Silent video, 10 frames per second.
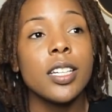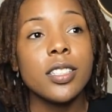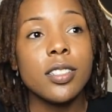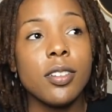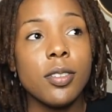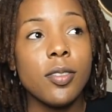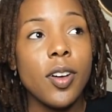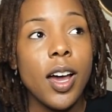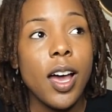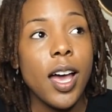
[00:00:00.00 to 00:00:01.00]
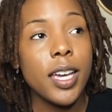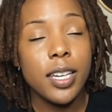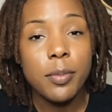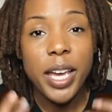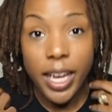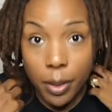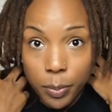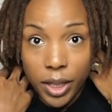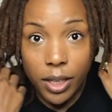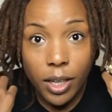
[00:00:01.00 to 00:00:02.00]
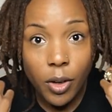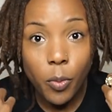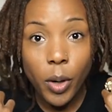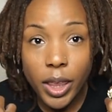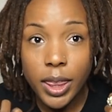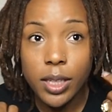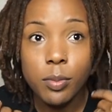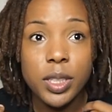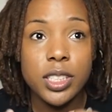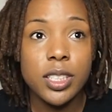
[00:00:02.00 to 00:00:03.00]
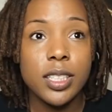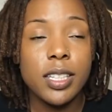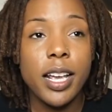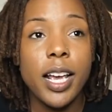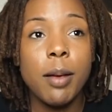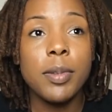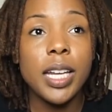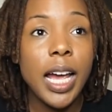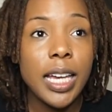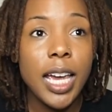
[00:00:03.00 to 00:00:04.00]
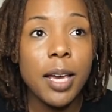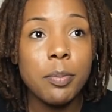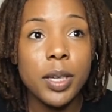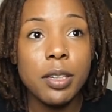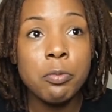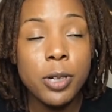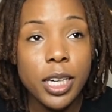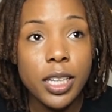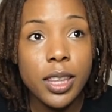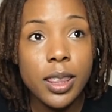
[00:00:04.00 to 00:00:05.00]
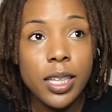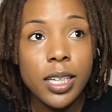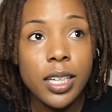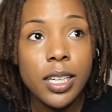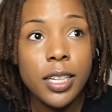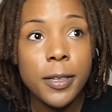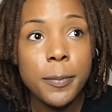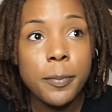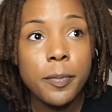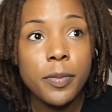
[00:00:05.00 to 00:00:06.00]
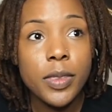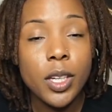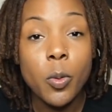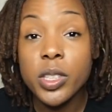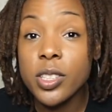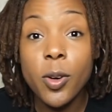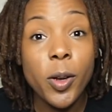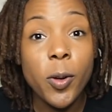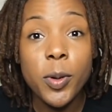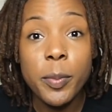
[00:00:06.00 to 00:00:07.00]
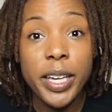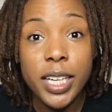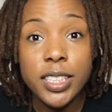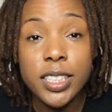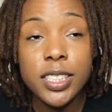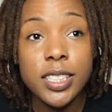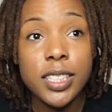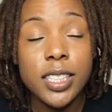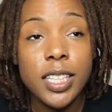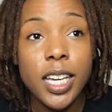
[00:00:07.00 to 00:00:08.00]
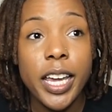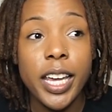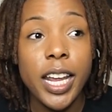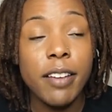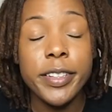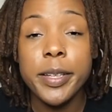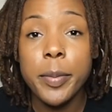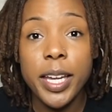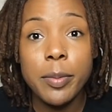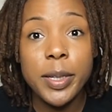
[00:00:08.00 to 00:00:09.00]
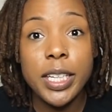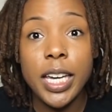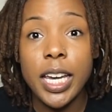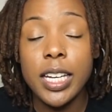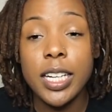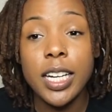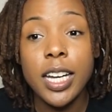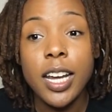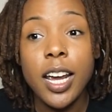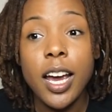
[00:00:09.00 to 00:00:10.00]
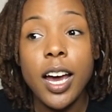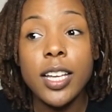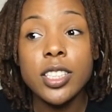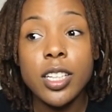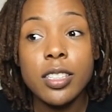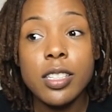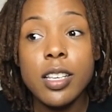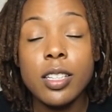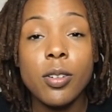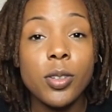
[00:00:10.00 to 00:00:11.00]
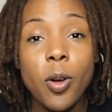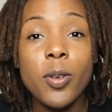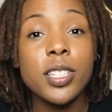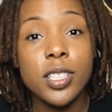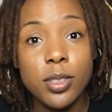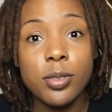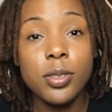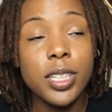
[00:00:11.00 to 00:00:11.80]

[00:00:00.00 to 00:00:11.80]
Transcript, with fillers: So I am happy with them. It's just that I'm not happy with what's going on with my edges and after the baby. And I just don't know what to do